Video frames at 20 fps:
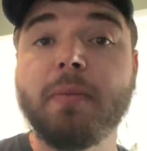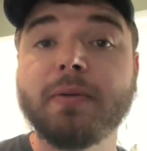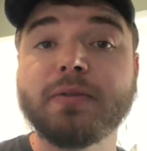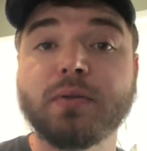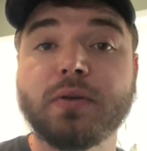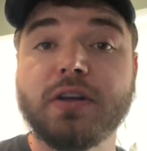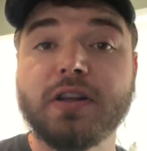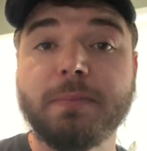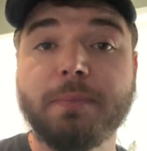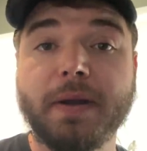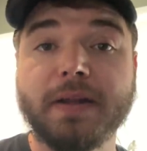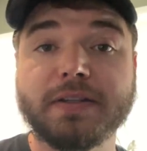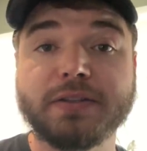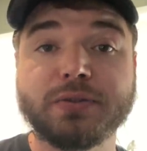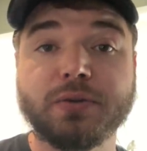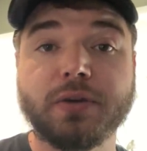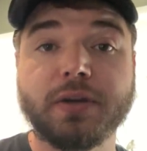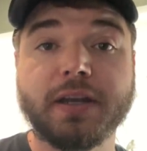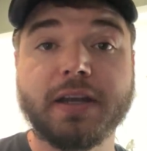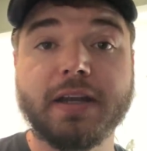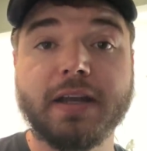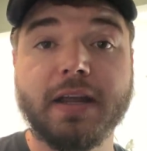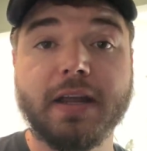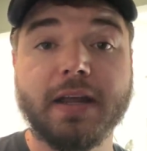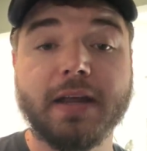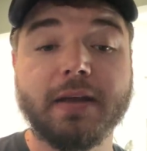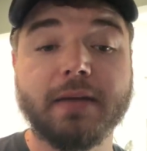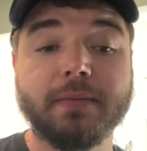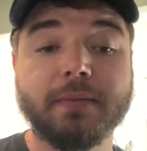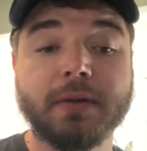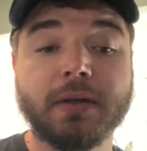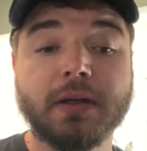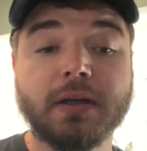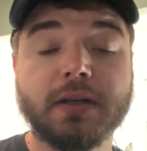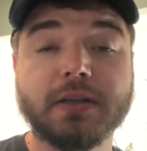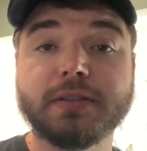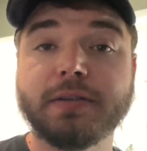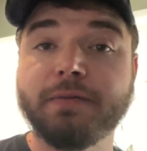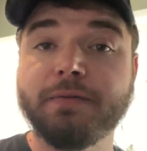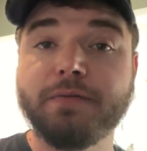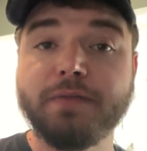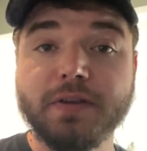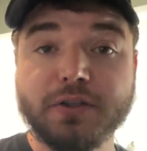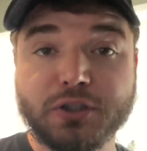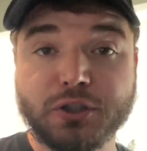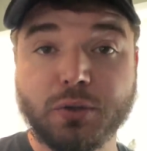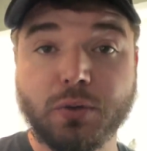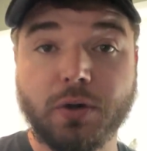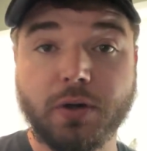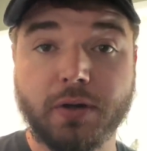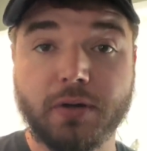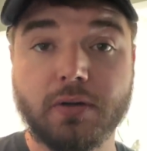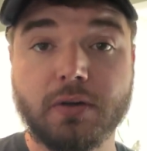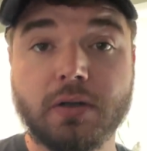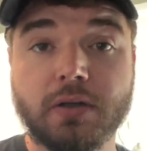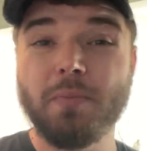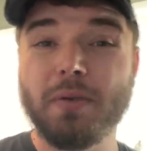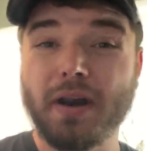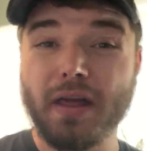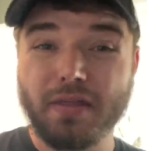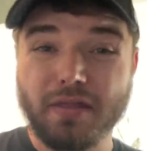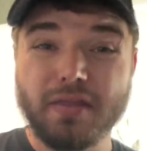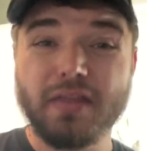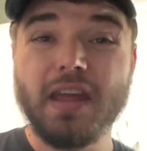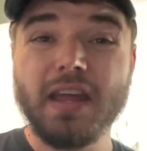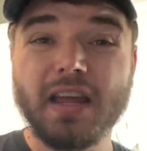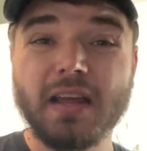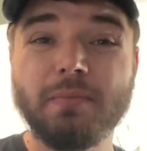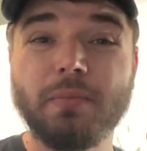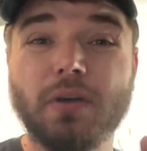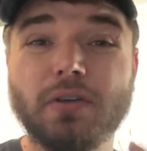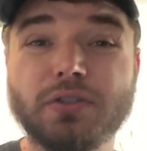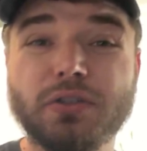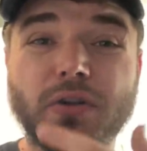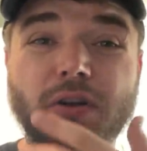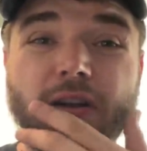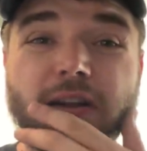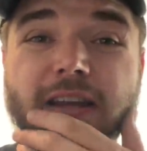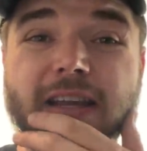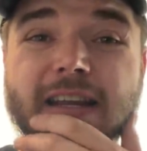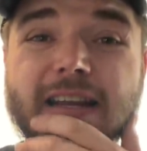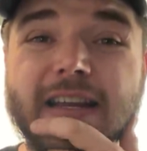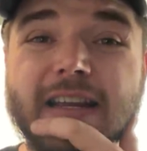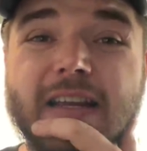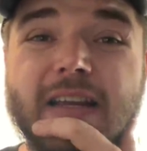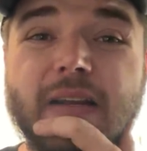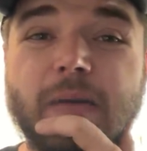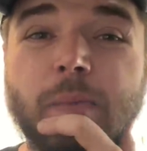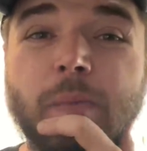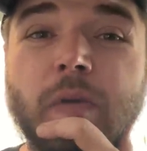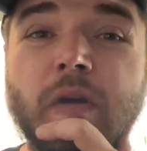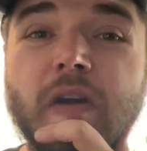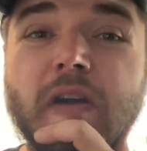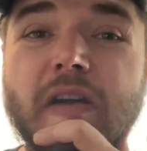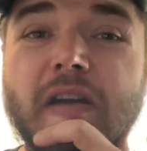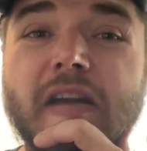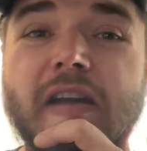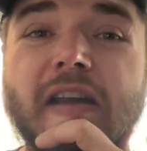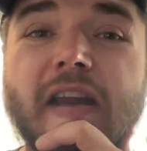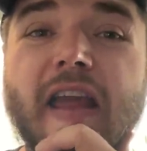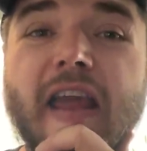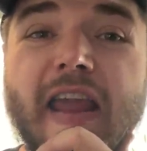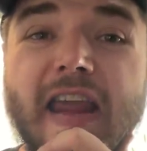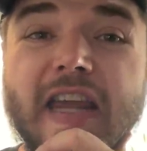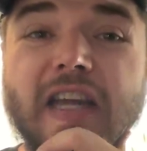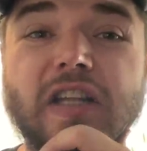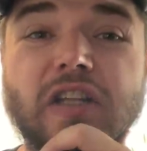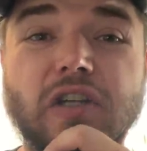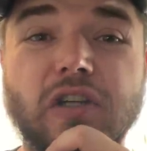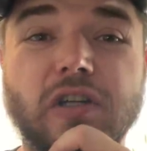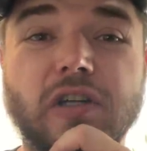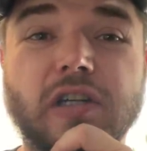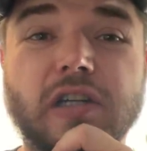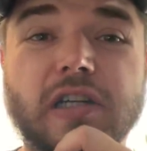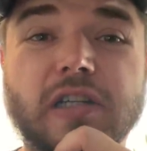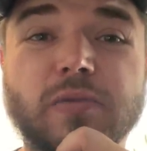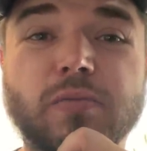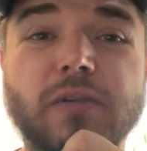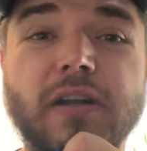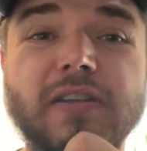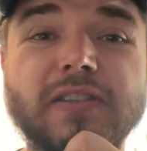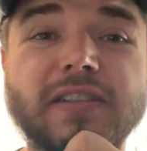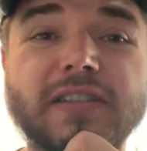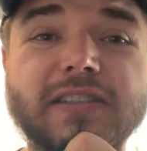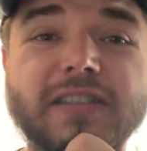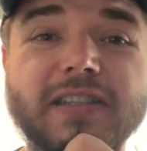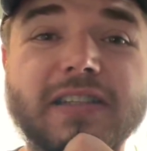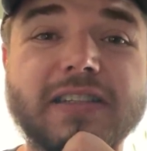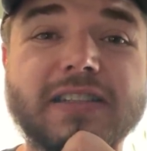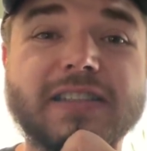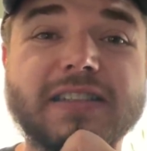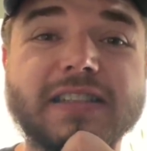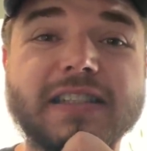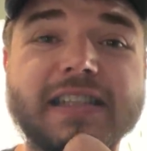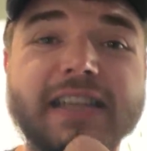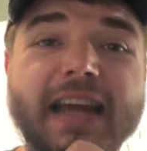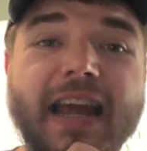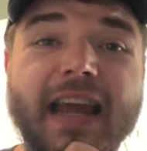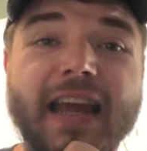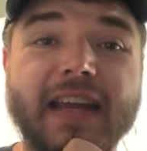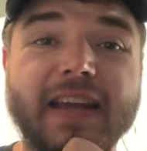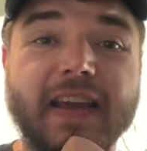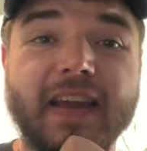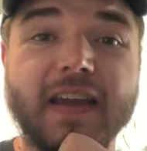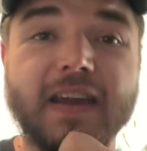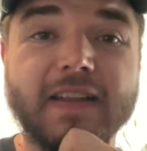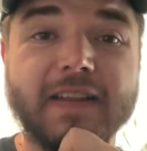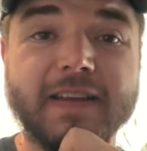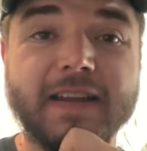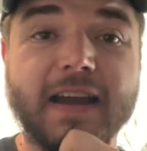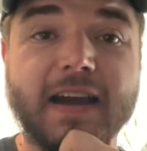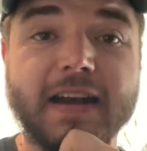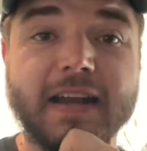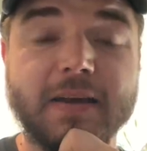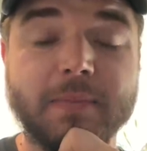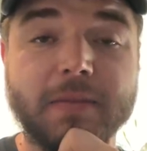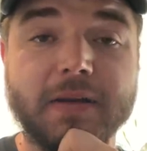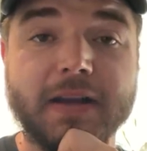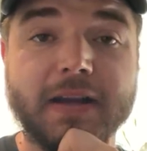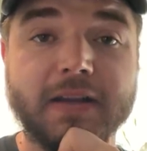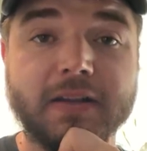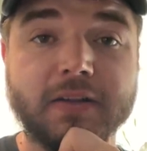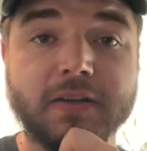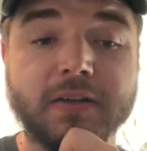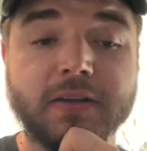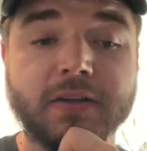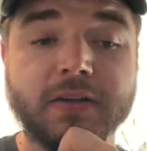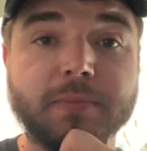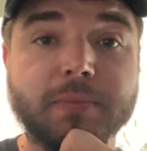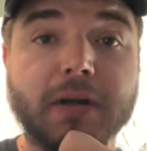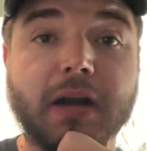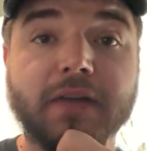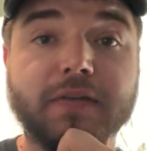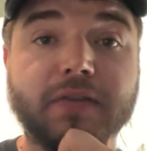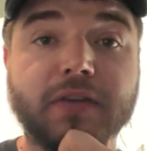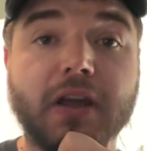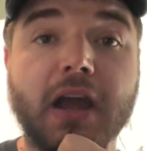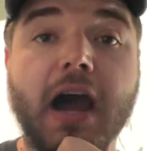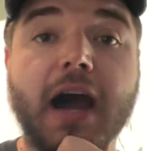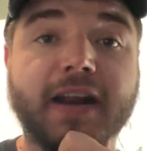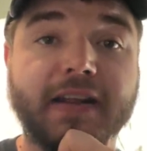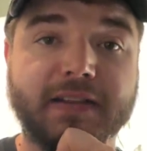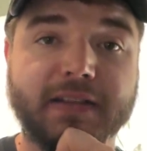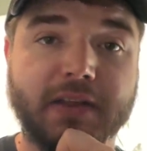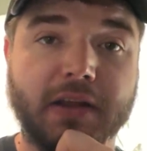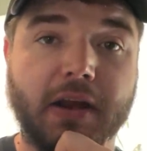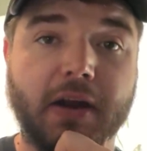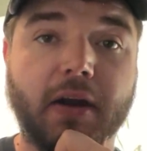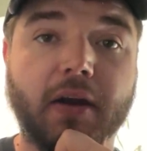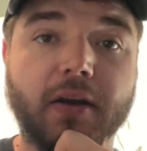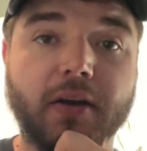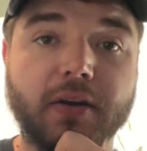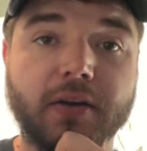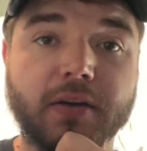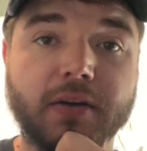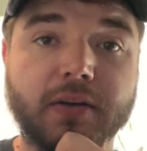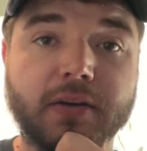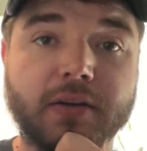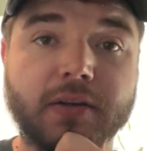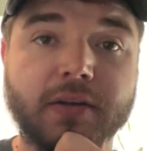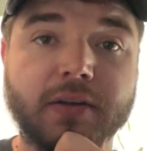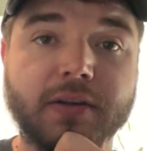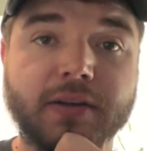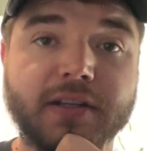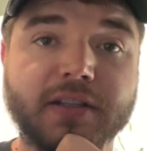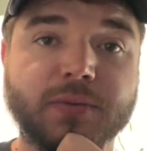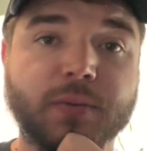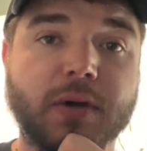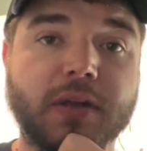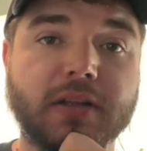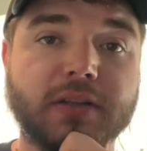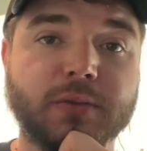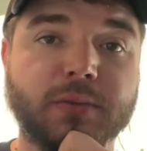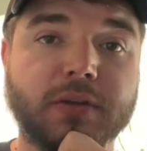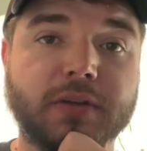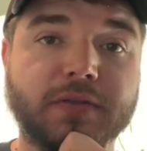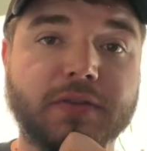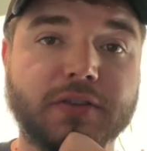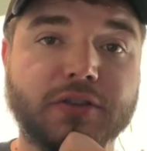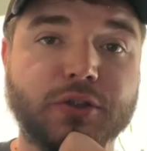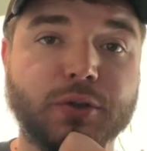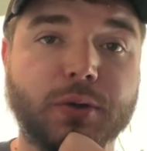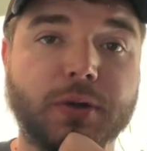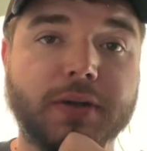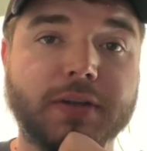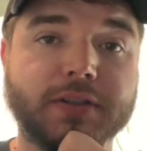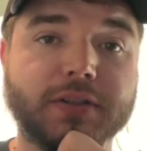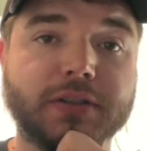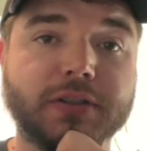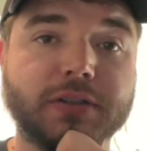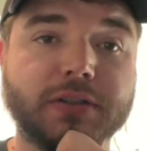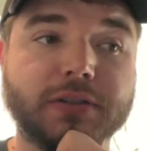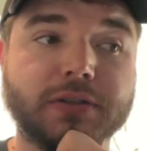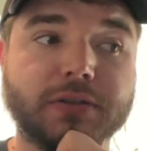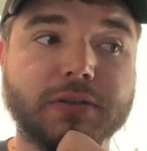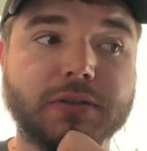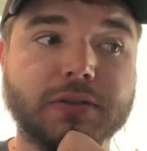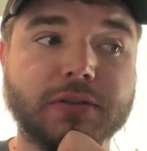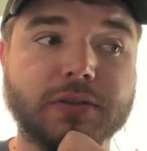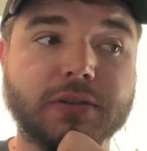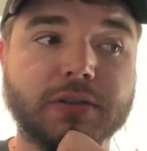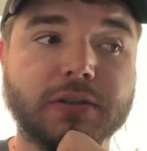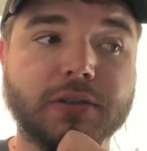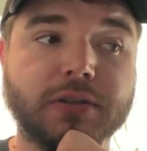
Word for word: about to run to the pet store and get him some fish oil, but I think I'm also gonna get him an antler. Because when I was in Tennessee, Aunt Kelly got him an antler, but I forgot it there, as well as one of his toys. I have